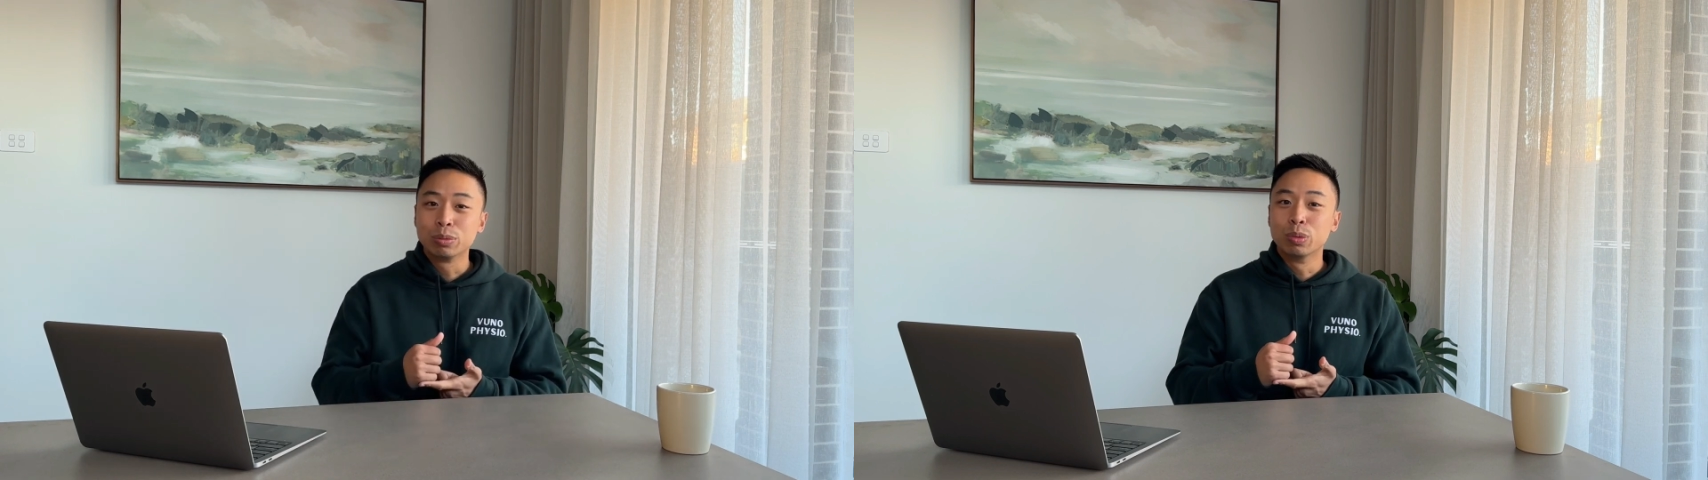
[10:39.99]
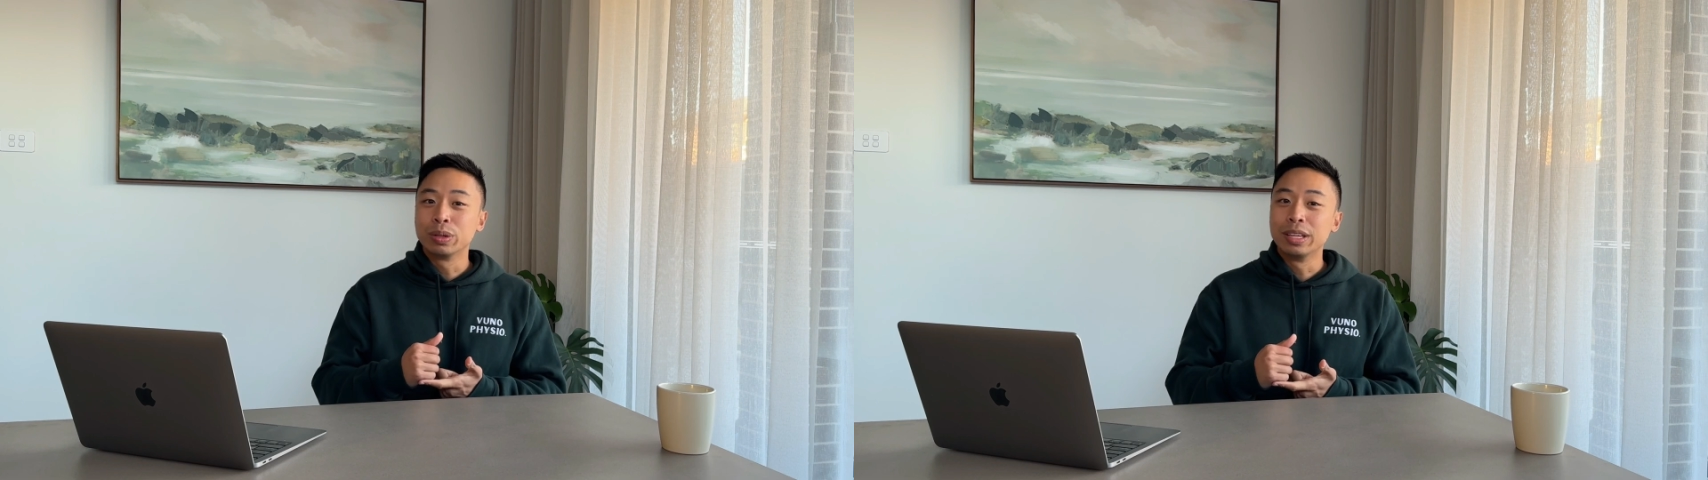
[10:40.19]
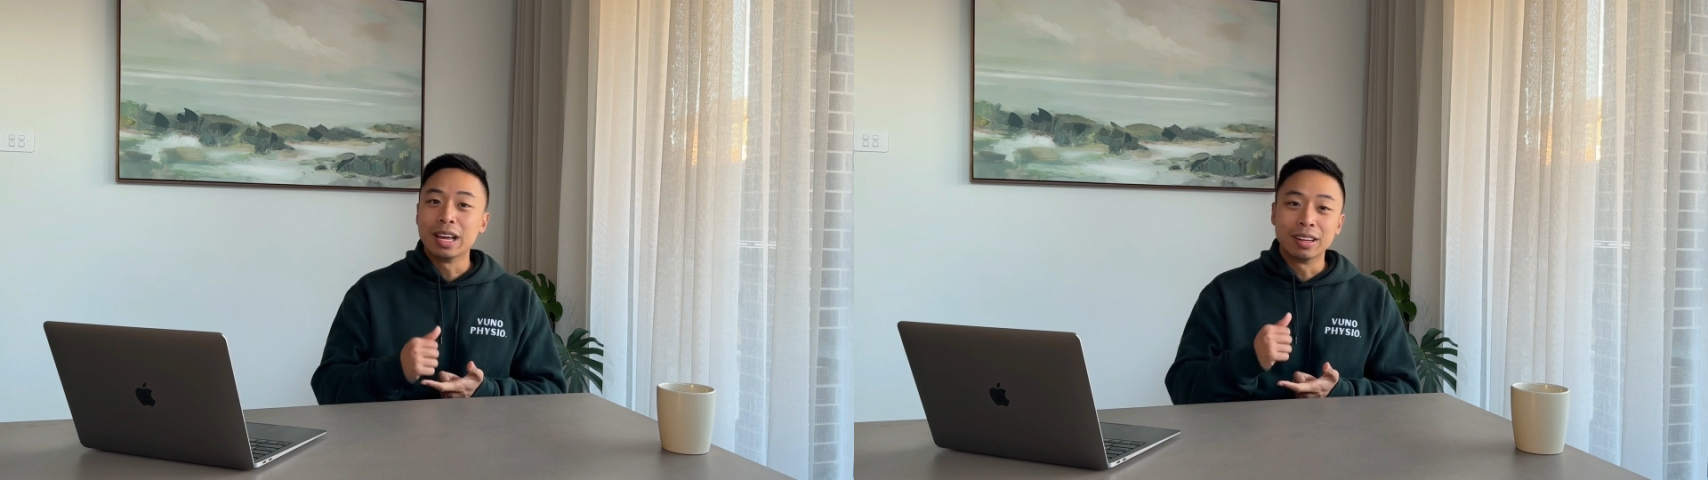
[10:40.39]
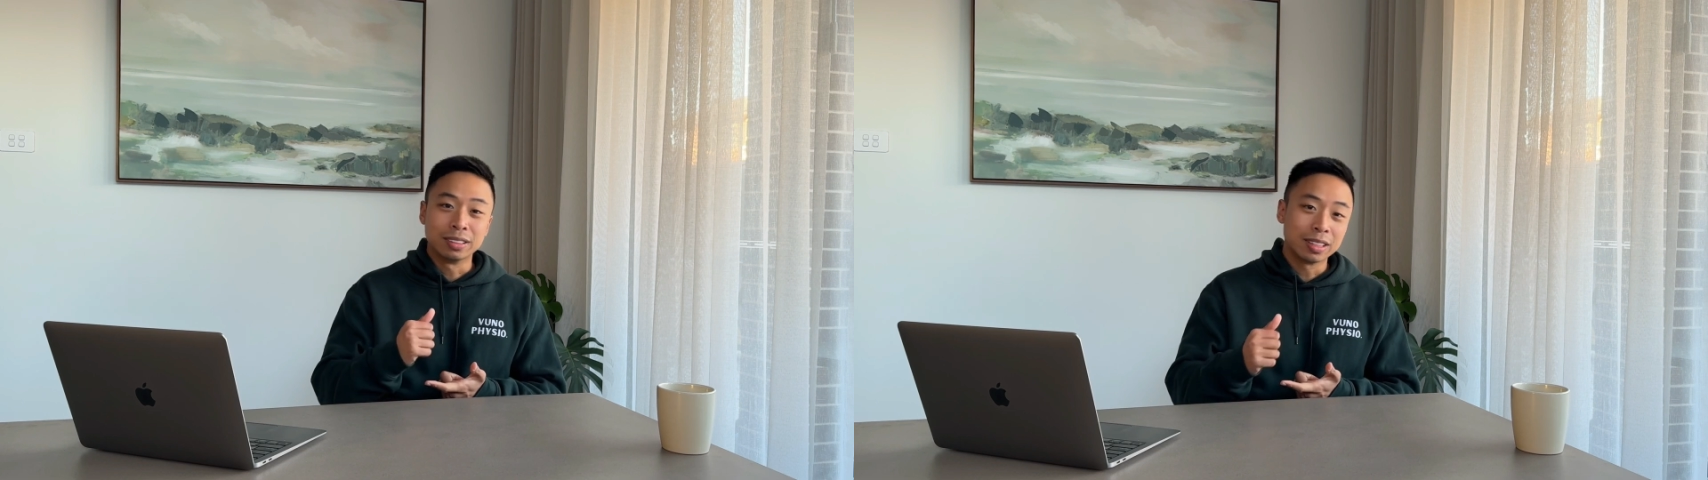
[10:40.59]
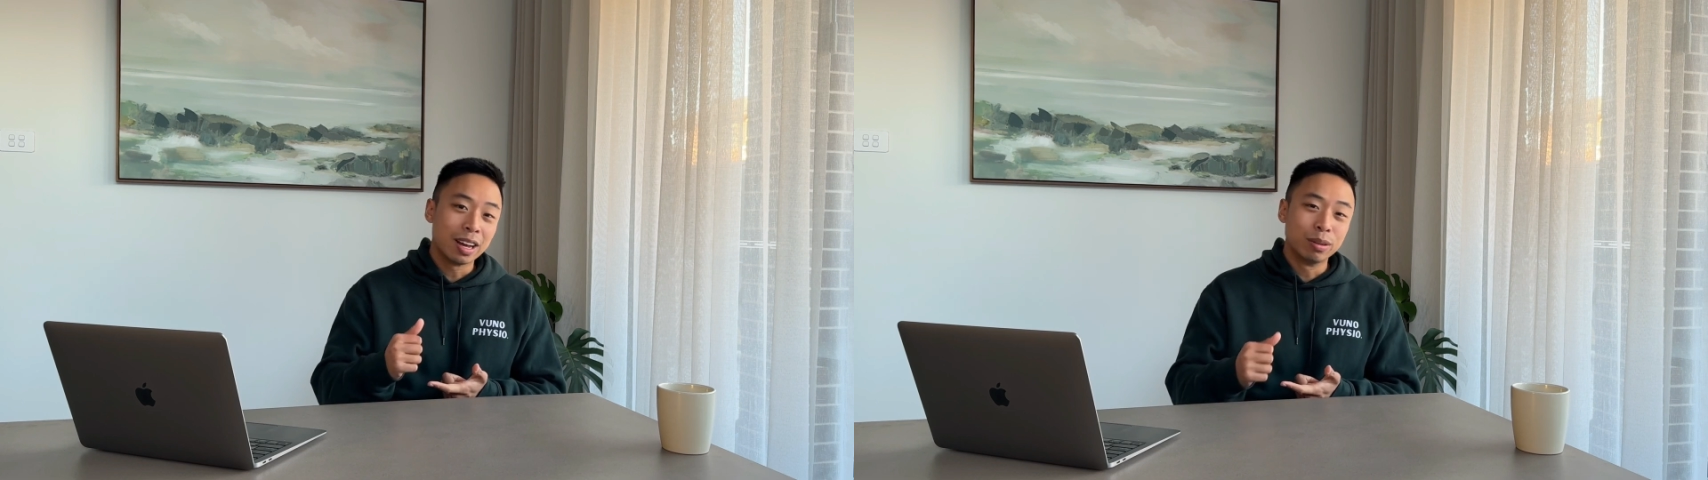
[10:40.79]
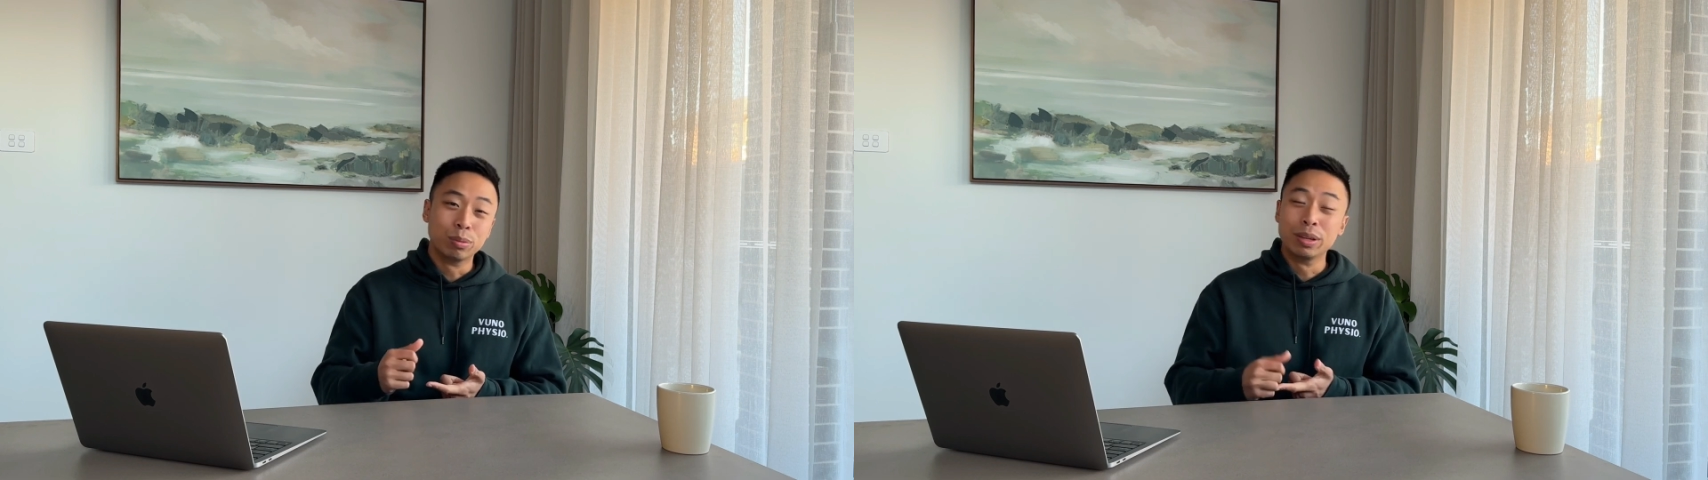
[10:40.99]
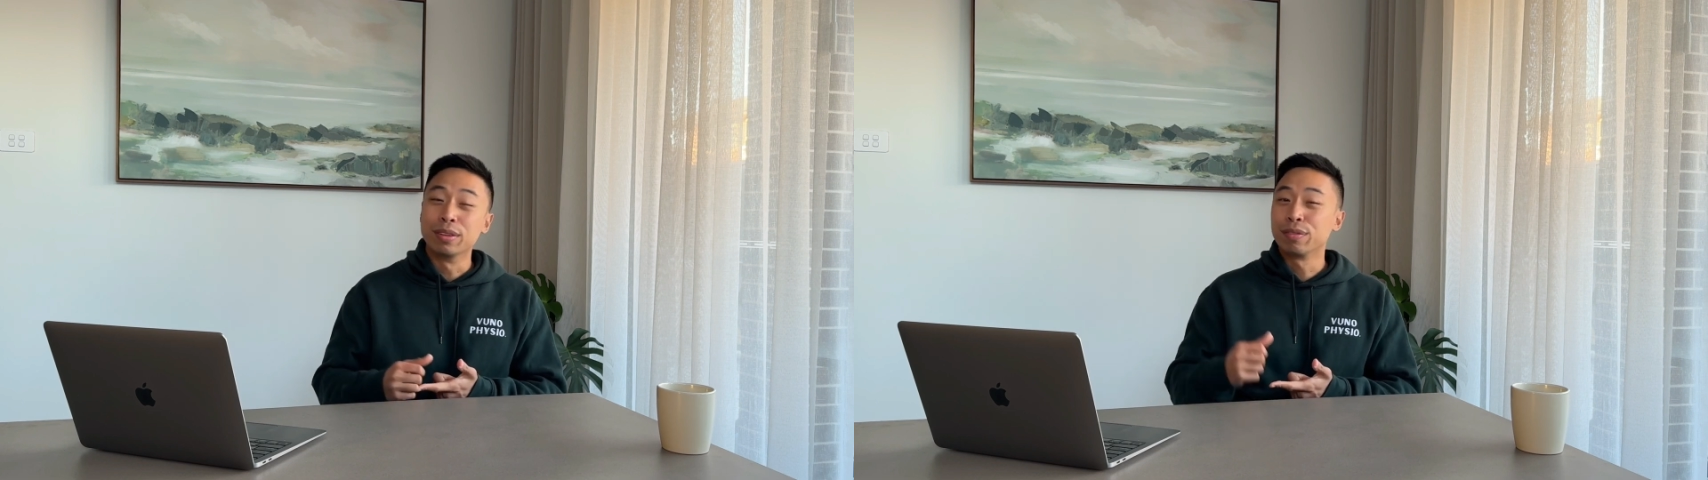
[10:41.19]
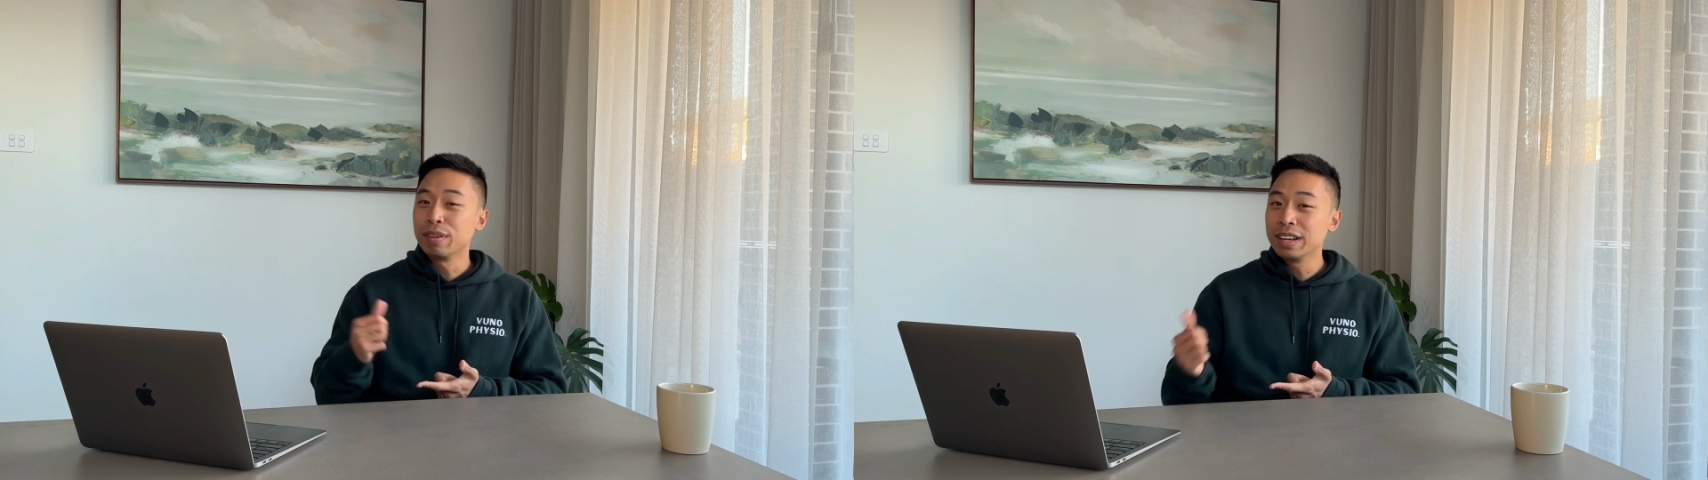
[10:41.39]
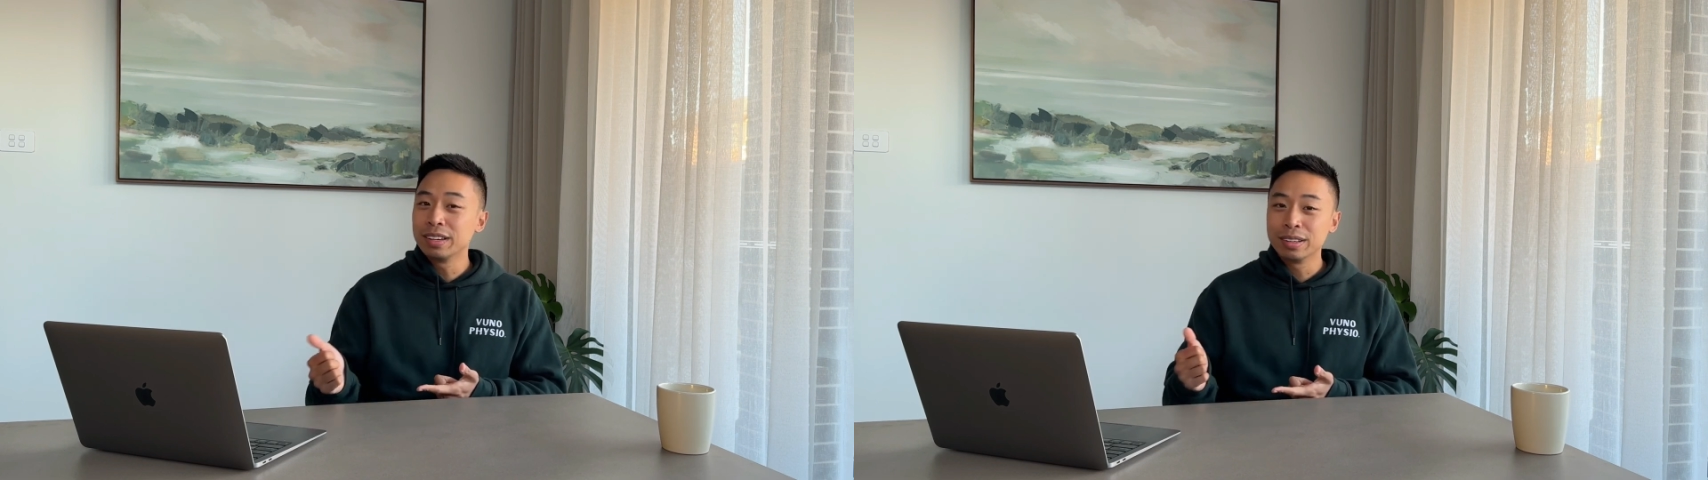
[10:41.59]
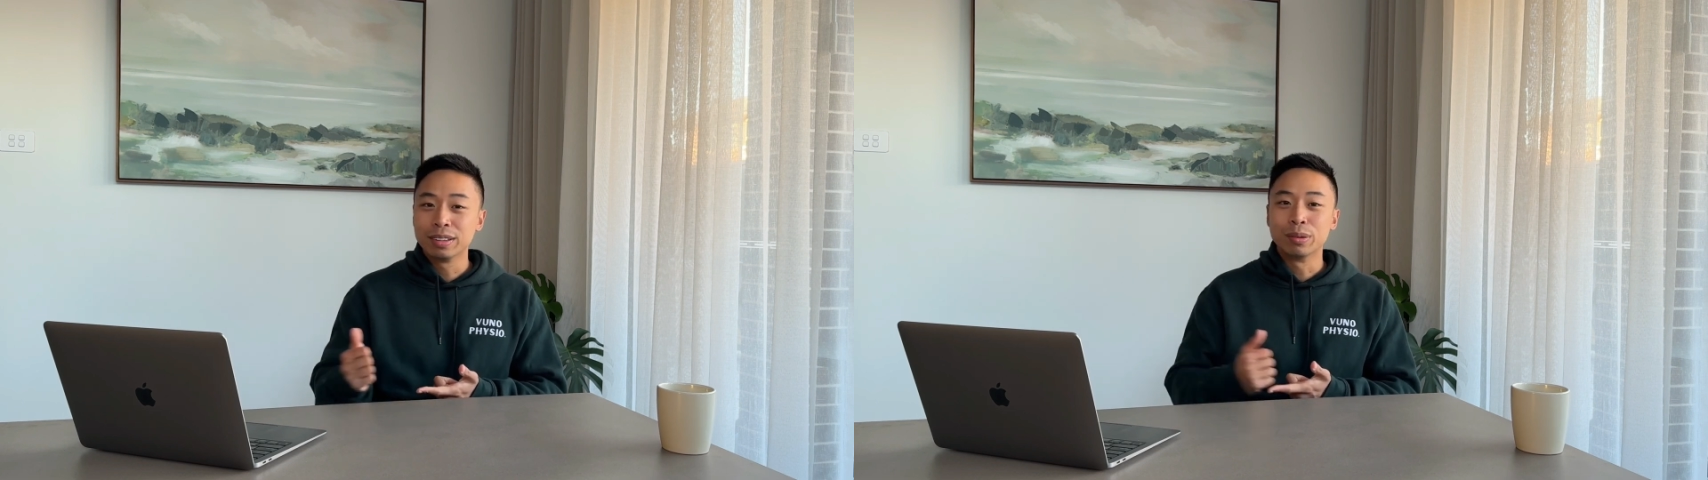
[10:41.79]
walking outside with a friend